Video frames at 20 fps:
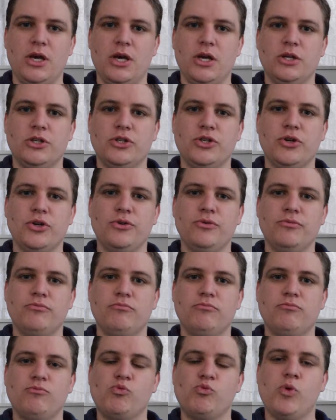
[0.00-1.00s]
So,
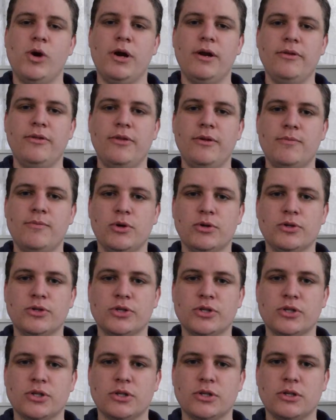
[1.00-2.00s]
one of the
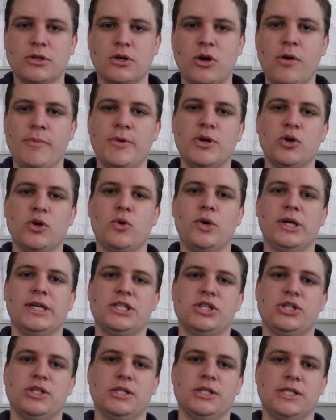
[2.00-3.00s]
most common
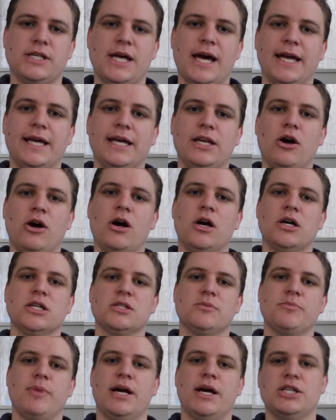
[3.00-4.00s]
questions I get
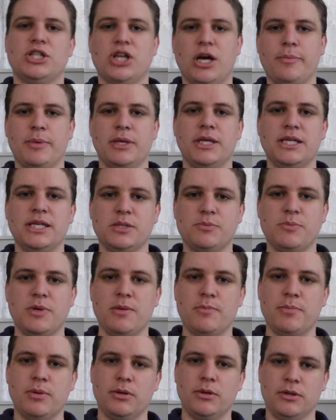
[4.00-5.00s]
asked by Japanese
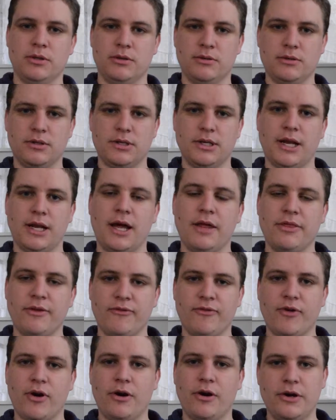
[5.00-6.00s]
people and other
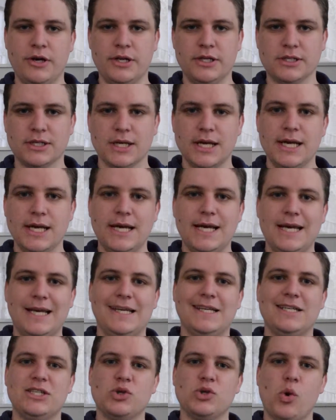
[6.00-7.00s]
foreigners
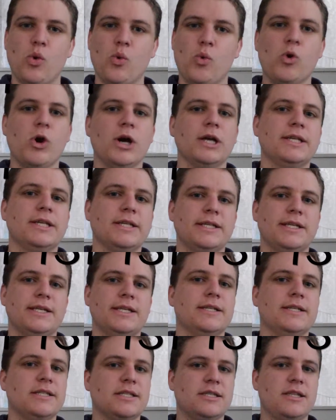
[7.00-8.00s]
is, what
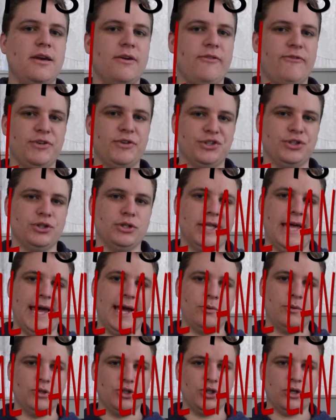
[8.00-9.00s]
is the official
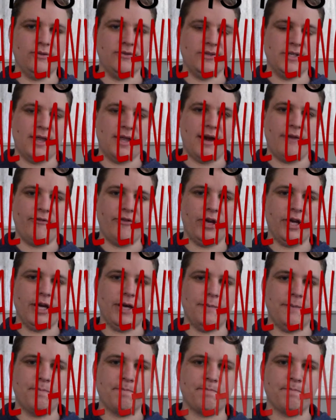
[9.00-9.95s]
language of South Africa?